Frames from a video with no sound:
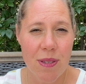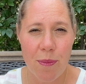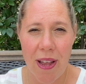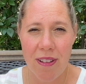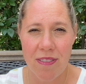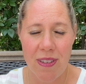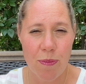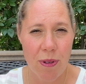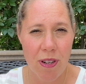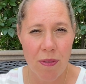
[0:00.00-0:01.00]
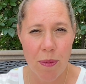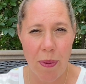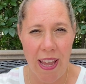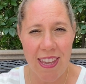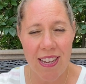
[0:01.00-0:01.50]
and miles of these beautiful
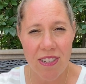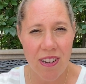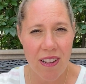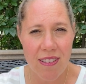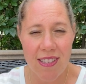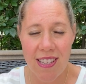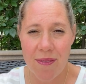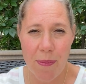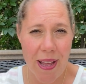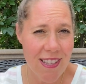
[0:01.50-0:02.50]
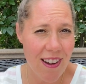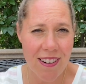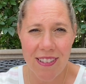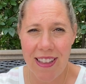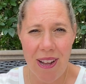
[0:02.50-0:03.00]
biking trails that pets
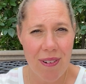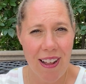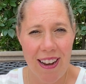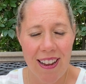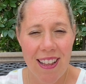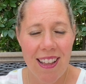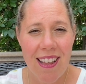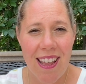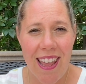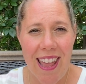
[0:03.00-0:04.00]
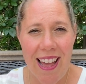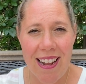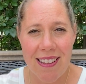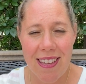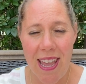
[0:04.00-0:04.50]
aren't allowed on,
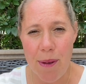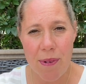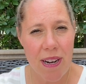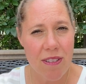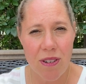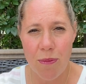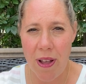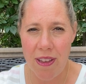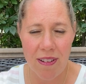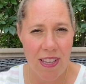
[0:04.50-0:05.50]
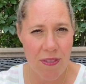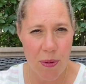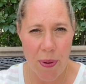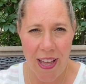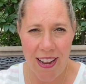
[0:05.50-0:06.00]
and the campgrounds don't want you to leave your
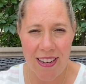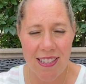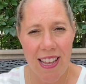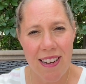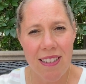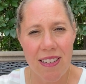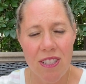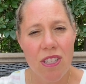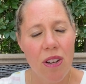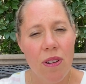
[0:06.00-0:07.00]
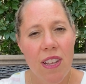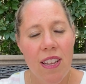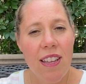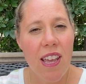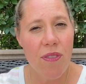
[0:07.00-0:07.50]
pet unattended. And so
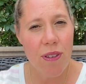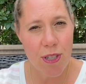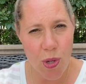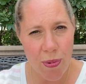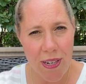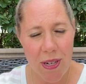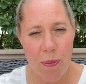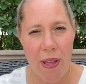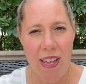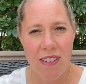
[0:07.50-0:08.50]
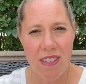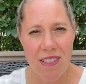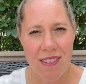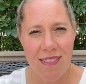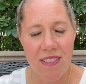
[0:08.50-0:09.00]
if you do bring your pet,
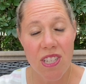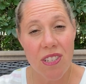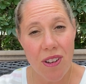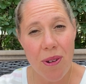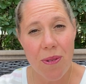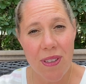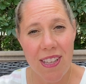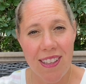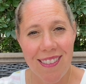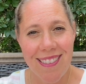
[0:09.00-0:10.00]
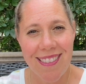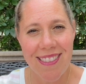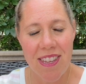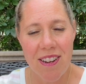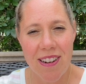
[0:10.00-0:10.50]
just just know that
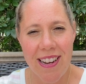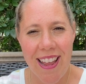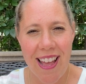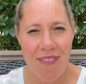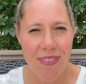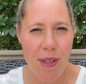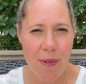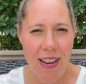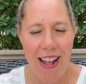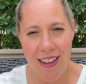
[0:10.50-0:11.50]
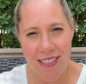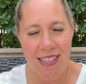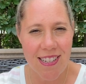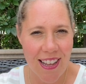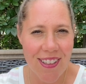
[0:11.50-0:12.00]
that you're gonna have limited
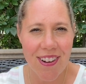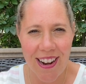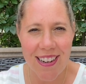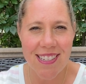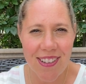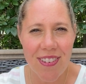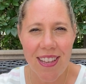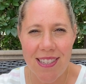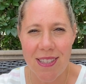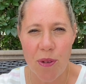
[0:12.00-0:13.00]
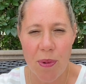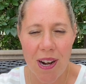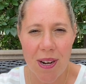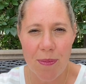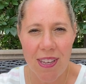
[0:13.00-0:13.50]
access to other activities in the
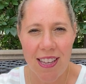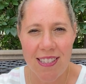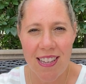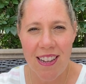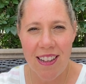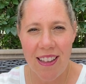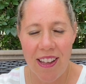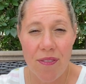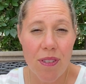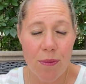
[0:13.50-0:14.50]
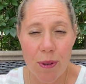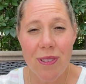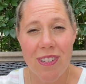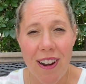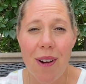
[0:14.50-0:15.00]
park because of the rules
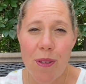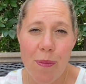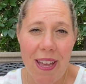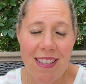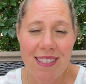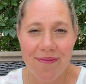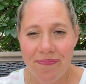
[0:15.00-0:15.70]
there are with pets.